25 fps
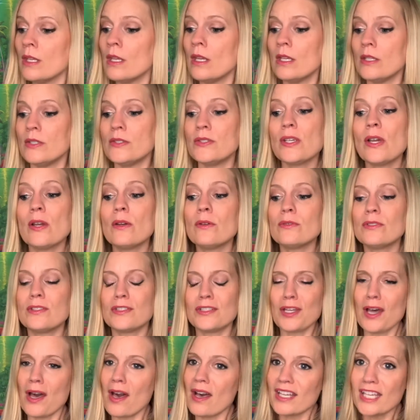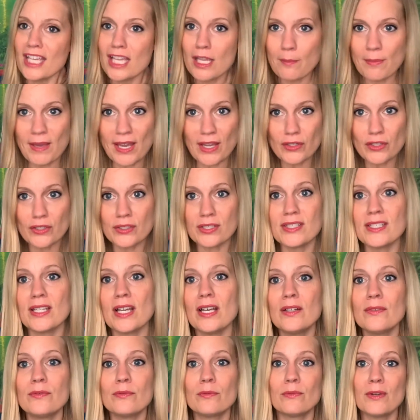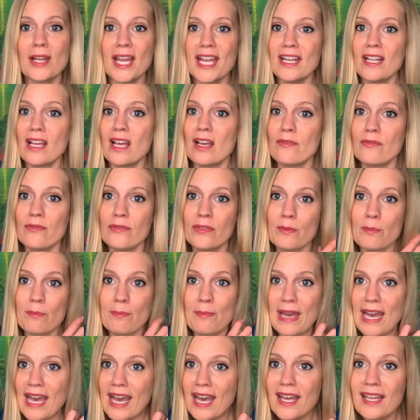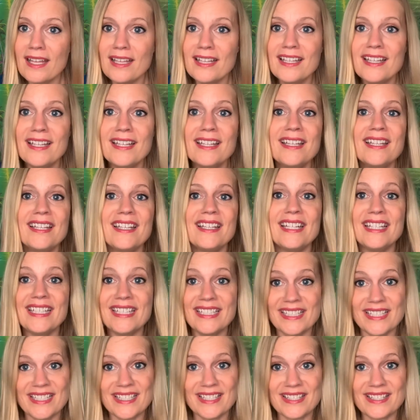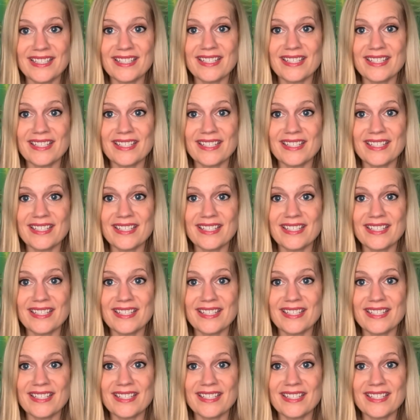So talking about yourself right off the bat is